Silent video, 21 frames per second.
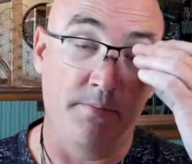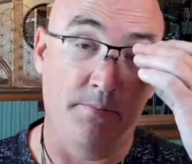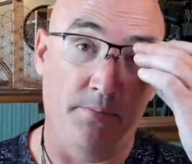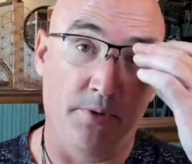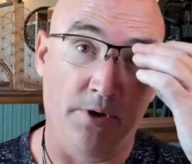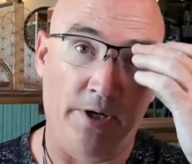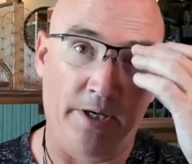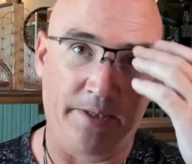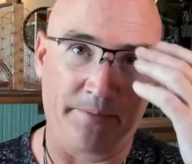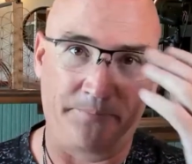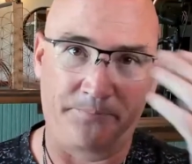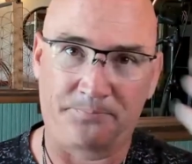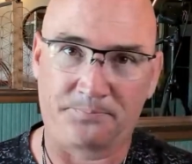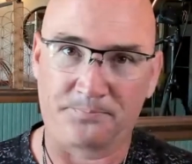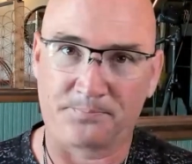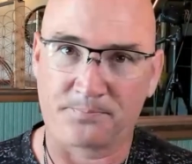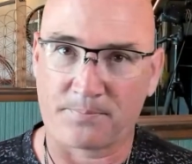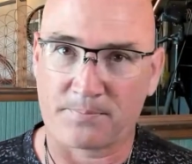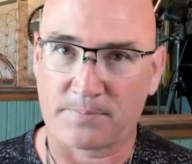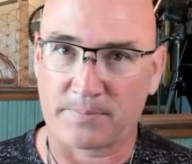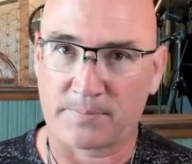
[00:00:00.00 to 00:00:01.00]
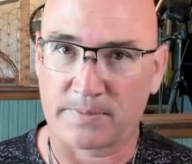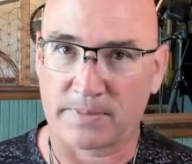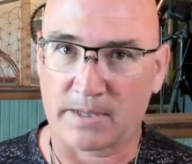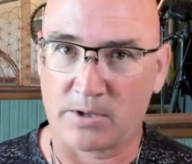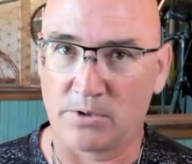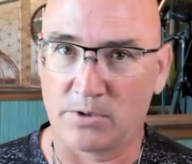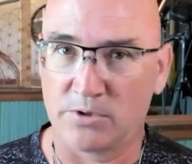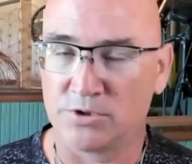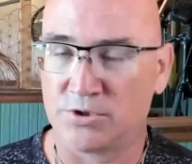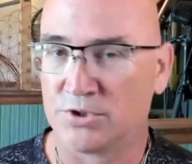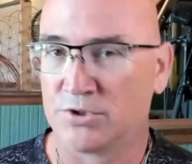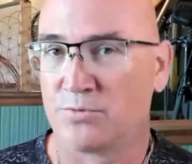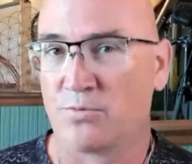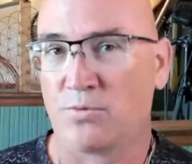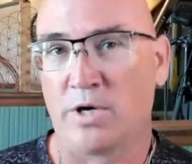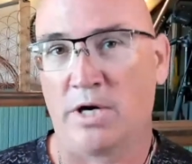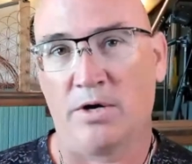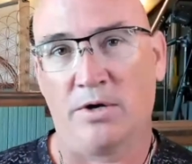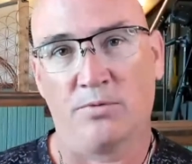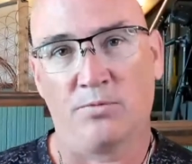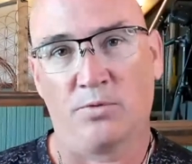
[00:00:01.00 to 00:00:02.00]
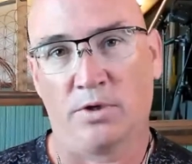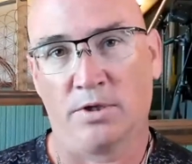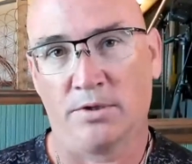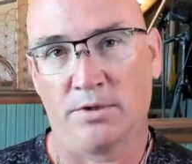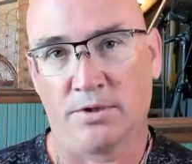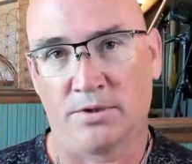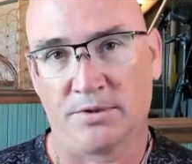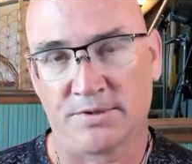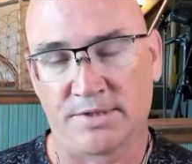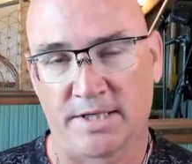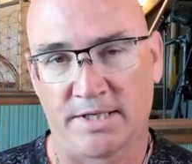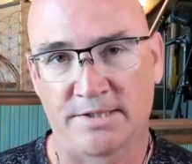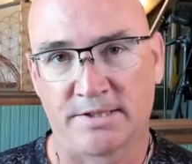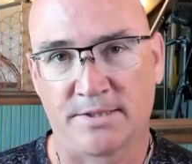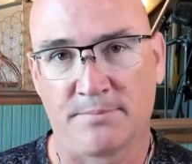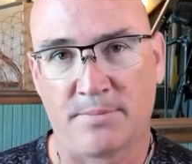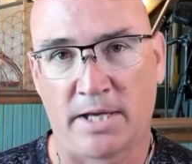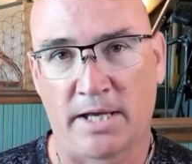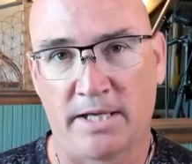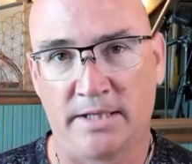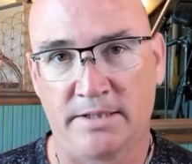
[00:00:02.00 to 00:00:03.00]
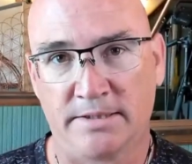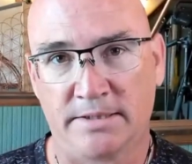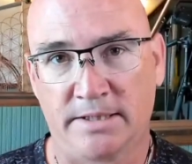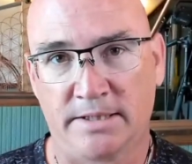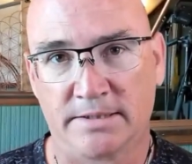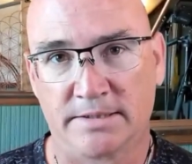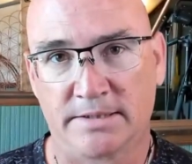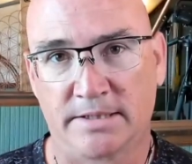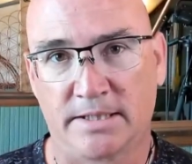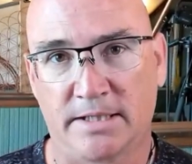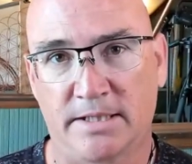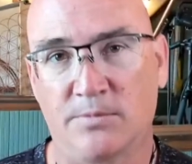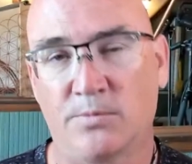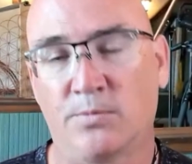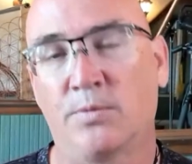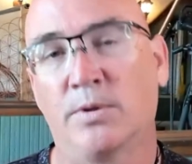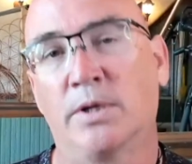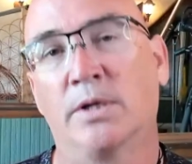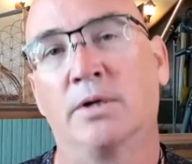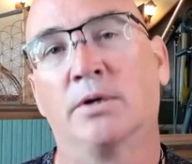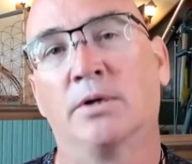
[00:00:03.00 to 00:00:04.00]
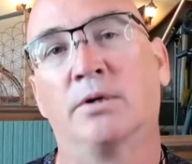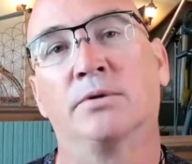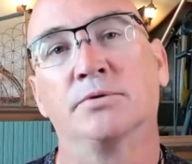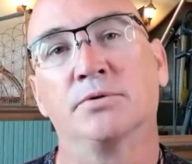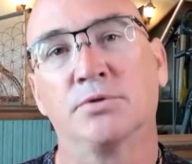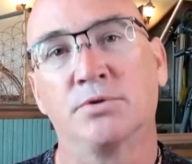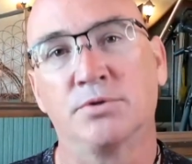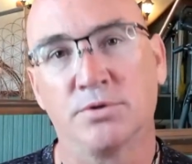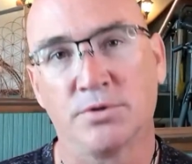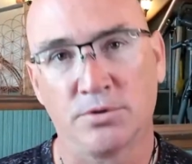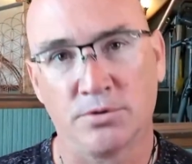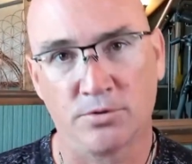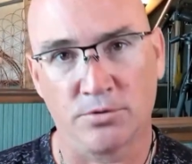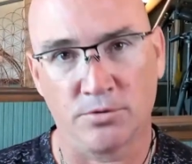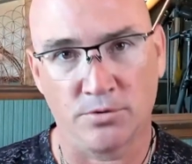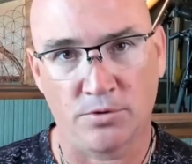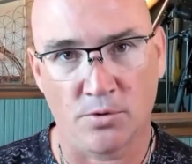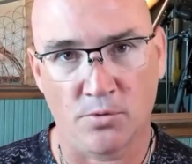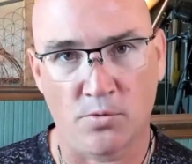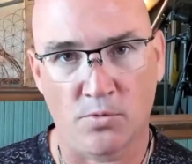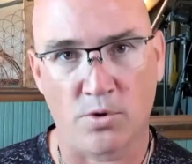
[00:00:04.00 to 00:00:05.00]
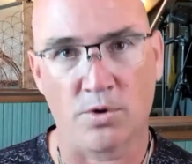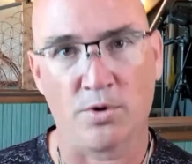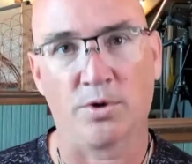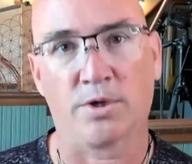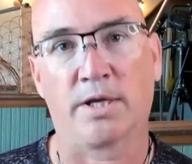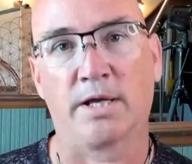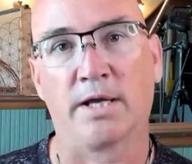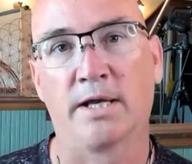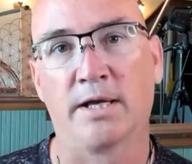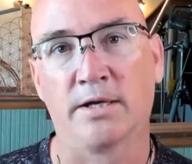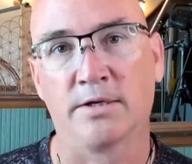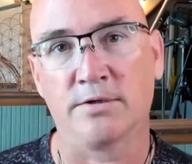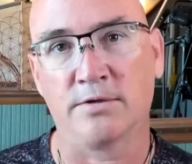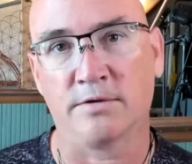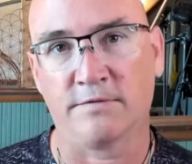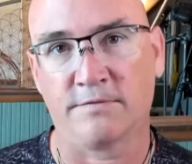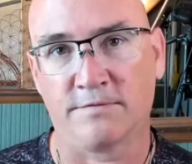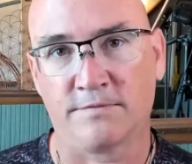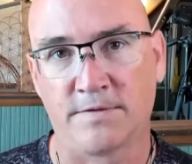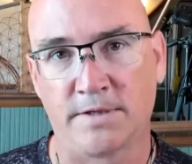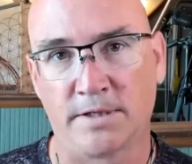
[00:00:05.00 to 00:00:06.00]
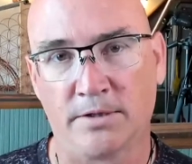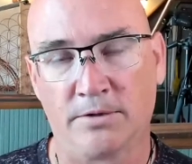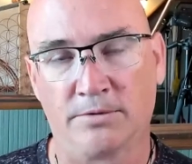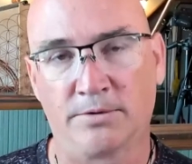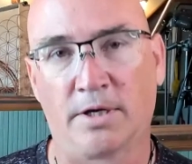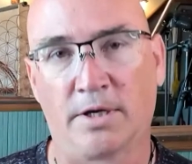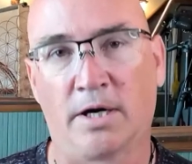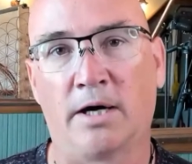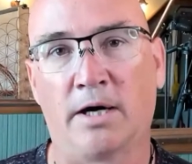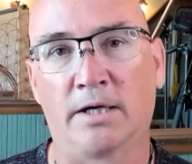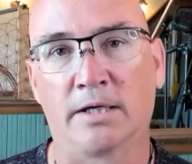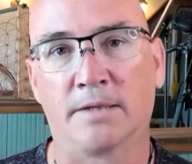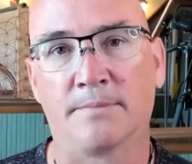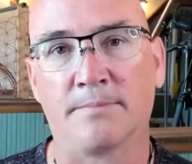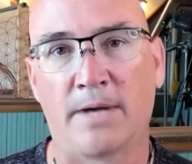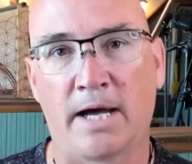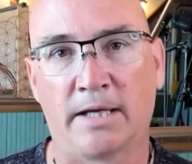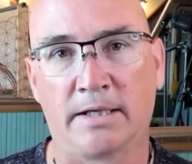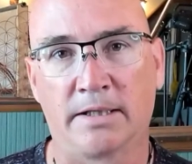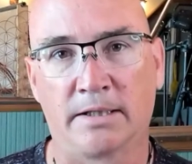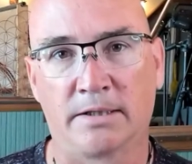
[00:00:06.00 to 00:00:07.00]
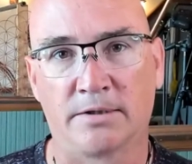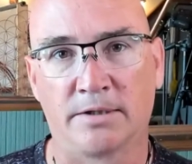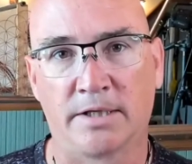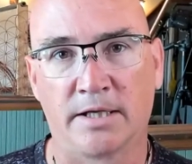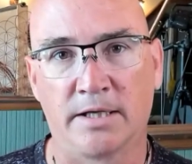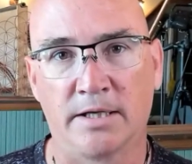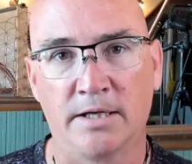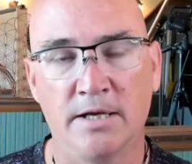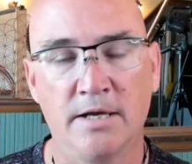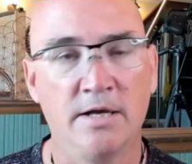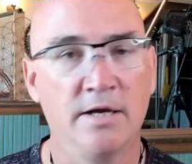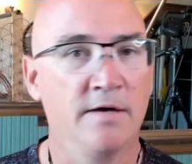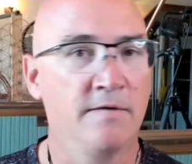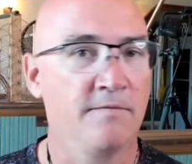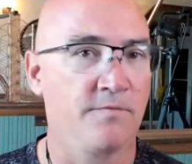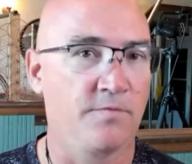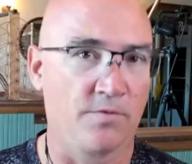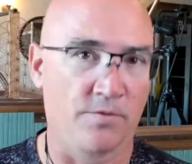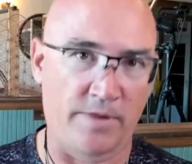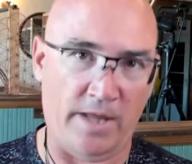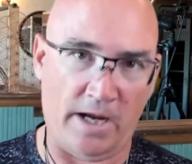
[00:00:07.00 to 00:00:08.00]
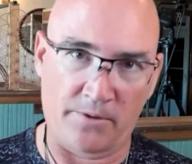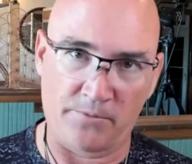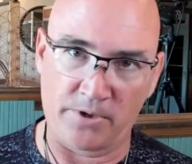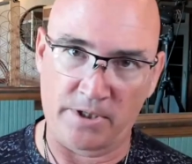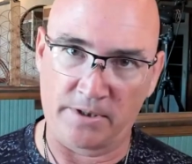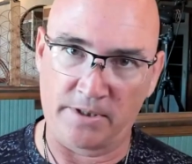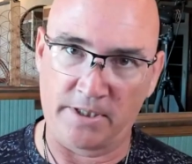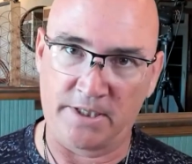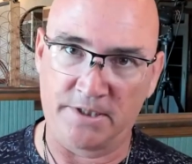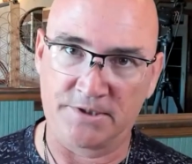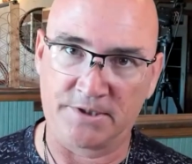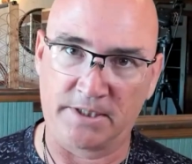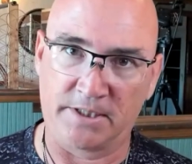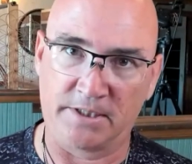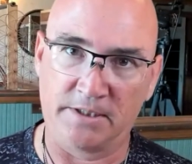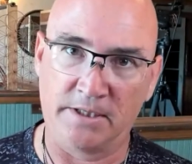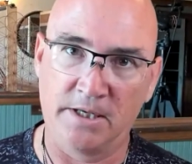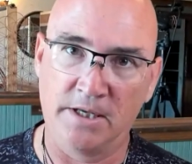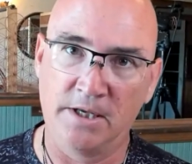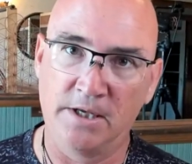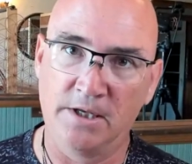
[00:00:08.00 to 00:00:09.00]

but just wearing one of those as a pendant will do the work in your field automatically for that releasing.